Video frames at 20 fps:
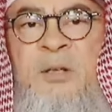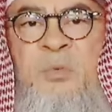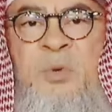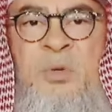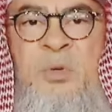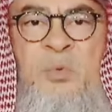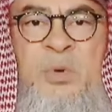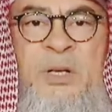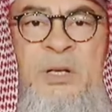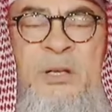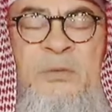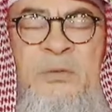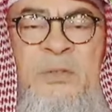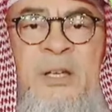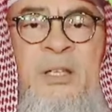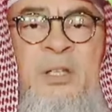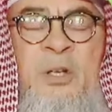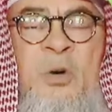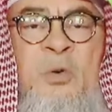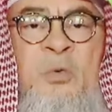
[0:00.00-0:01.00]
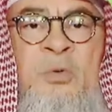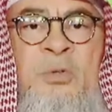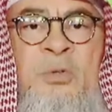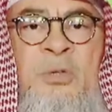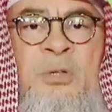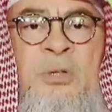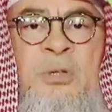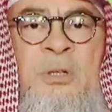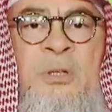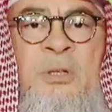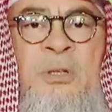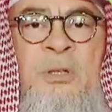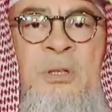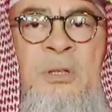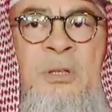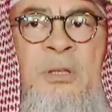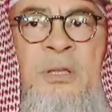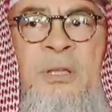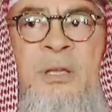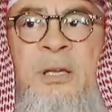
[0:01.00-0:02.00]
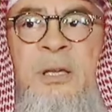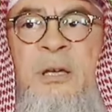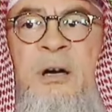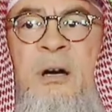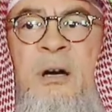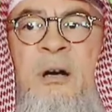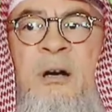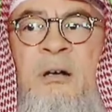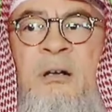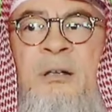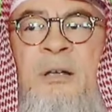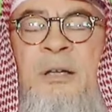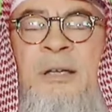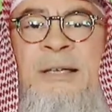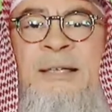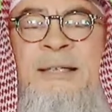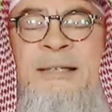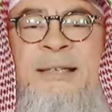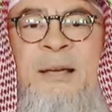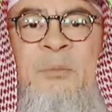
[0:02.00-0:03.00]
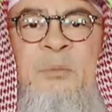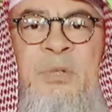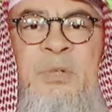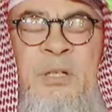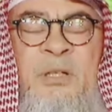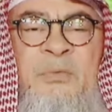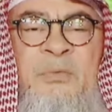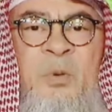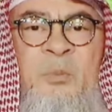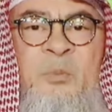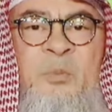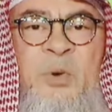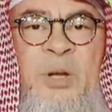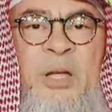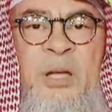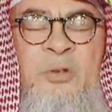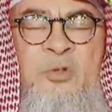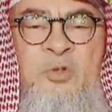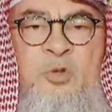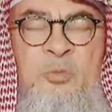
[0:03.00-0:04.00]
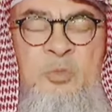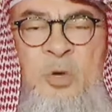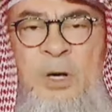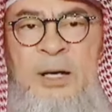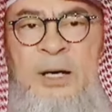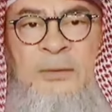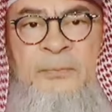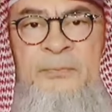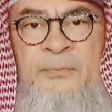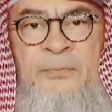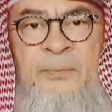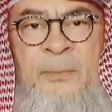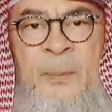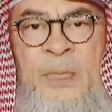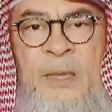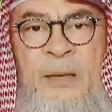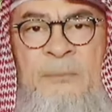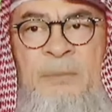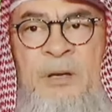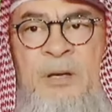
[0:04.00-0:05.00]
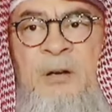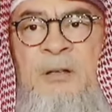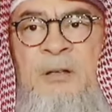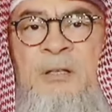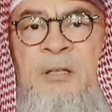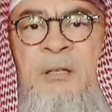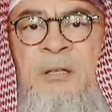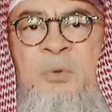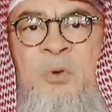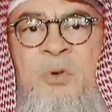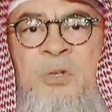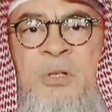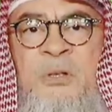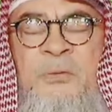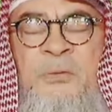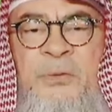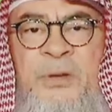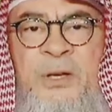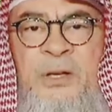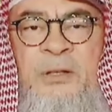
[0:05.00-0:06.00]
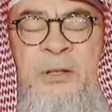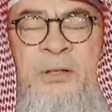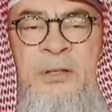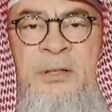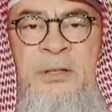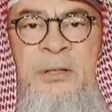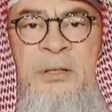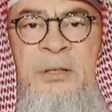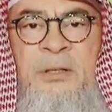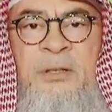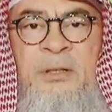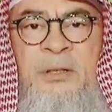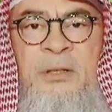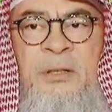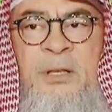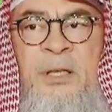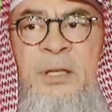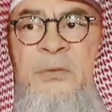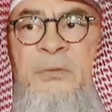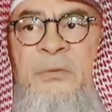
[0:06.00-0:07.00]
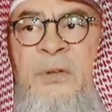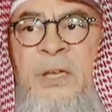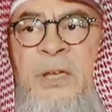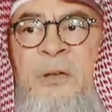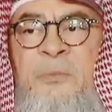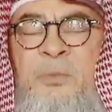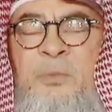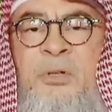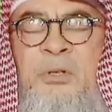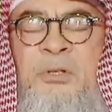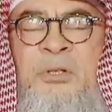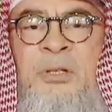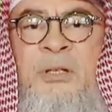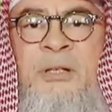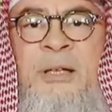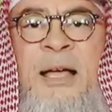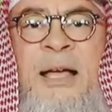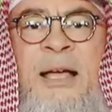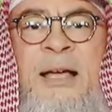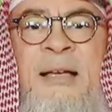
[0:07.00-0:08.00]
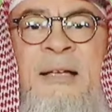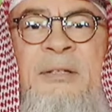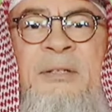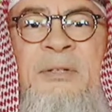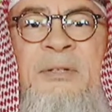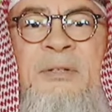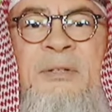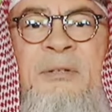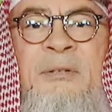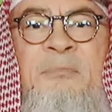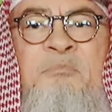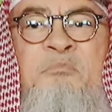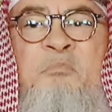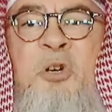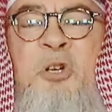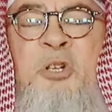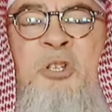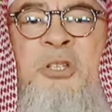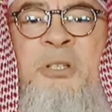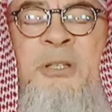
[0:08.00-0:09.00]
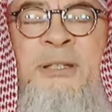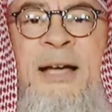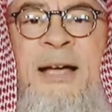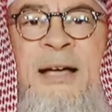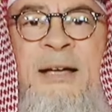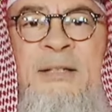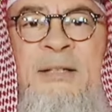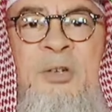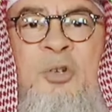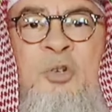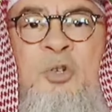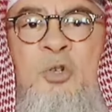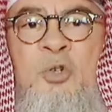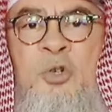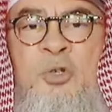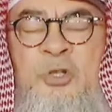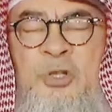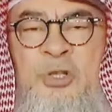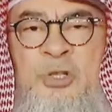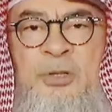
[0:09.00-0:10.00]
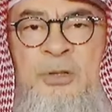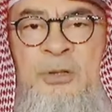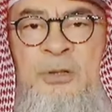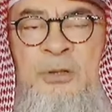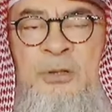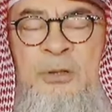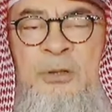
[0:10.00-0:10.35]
it's a win-win. If they don't, they are exempted from praying Jumu'ah. Because in the books of fiqh, if a person has merchandise or goods